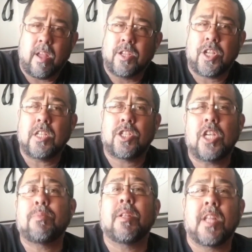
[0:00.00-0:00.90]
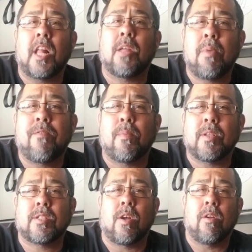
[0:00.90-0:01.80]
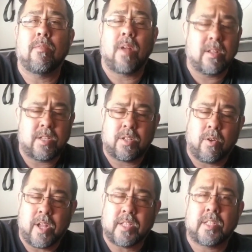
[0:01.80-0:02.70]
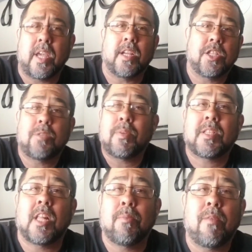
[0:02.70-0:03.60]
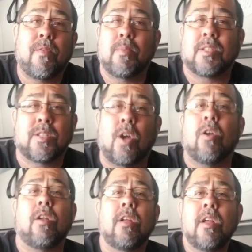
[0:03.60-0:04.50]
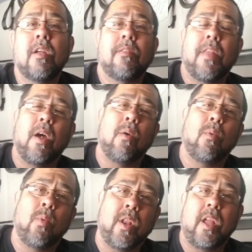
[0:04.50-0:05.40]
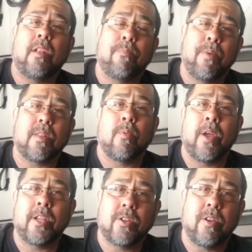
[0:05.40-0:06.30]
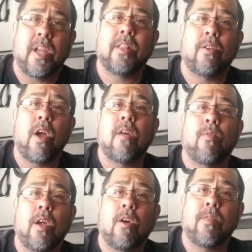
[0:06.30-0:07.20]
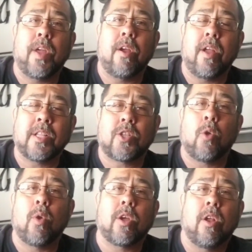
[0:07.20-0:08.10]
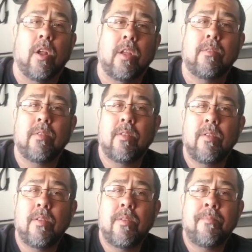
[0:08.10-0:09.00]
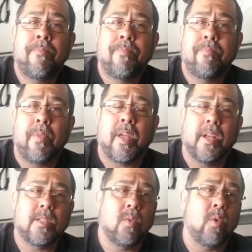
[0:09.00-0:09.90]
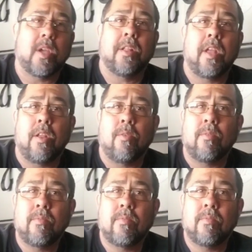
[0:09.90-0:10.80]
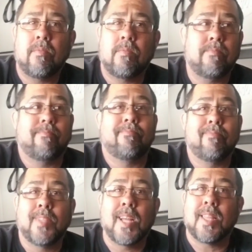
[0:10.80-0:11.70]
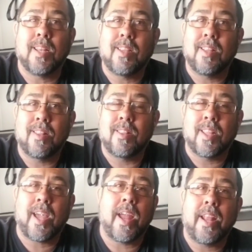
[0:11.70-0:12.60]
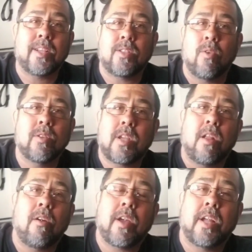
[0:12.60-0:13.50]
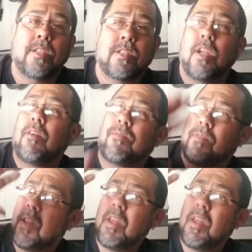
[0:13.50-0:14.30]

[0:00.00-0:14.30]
She's been telling me from the start. I'll just go ahead and say it. She's been telling me from the start that we need to put the Ranger in the driveway over there and start working on it. Because what can they do? Nothing. The guy next door's got all kinds of stuff.